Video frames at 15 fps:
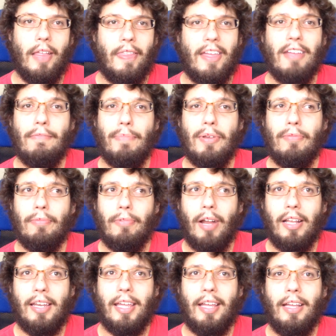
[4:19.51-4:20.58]
they have been
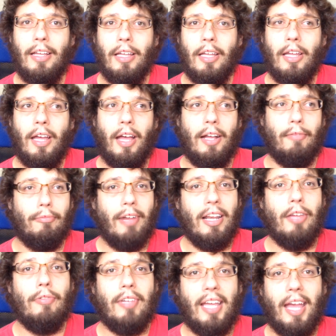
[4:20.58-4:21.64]
running
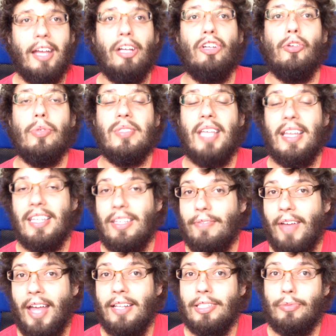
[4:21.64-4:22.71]
Renault Kangoo Z E
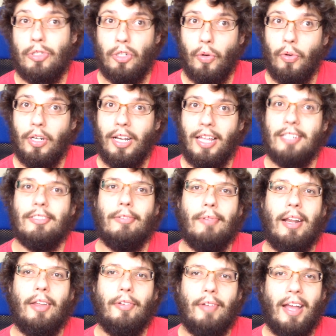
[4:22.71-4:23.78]
vans, which are all-electric
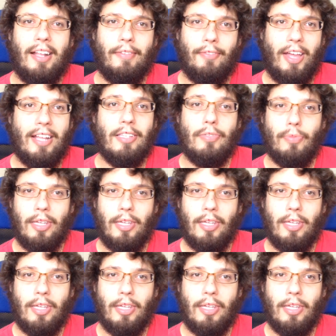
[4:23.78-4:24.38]
Renault vans.